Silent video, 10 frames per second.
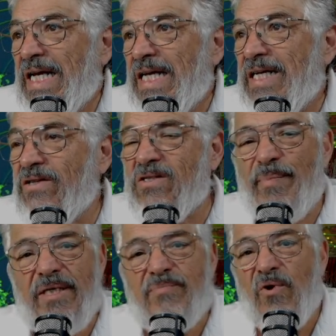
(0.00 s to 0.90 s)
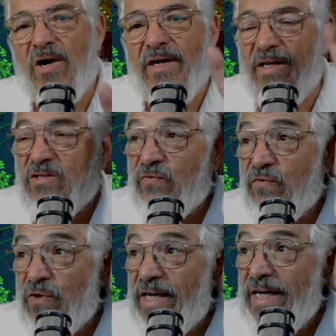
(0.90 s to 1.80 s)
Here's the best part. It's
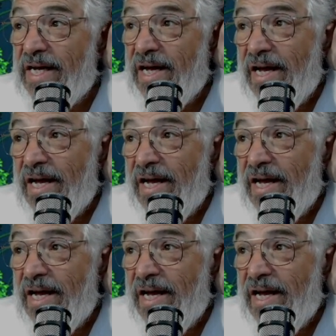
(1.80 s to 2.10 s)
free,